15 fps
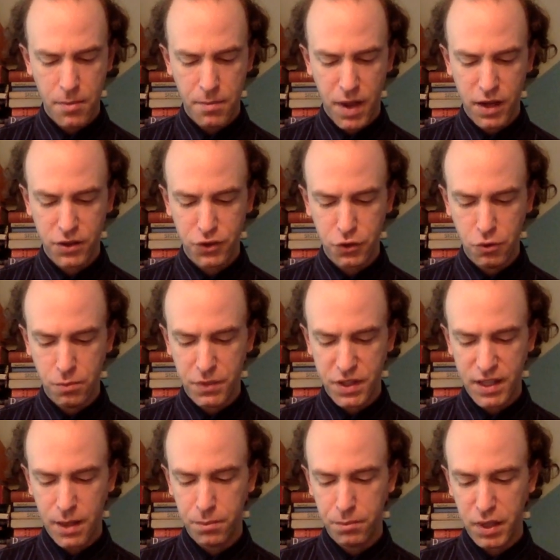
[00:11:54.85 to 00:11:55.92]
may assume the
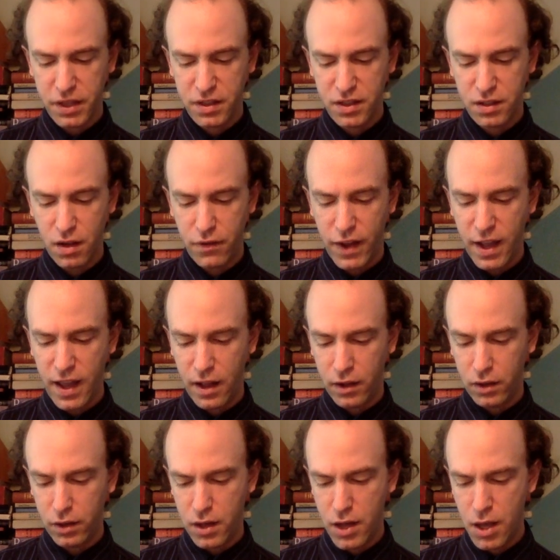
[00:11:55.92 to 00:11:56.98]
semblance of a
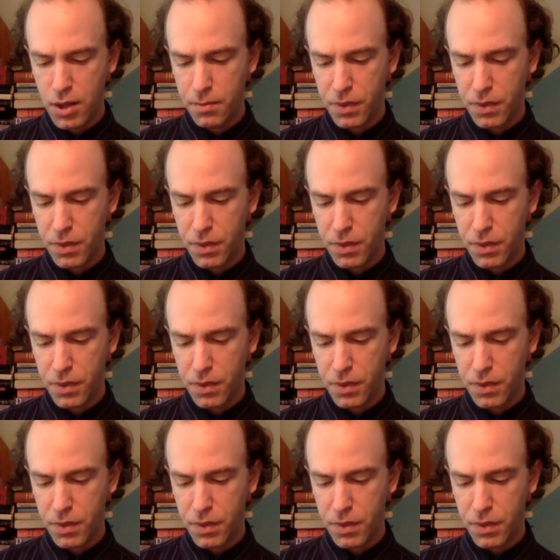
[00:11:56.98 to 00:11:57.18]
hell,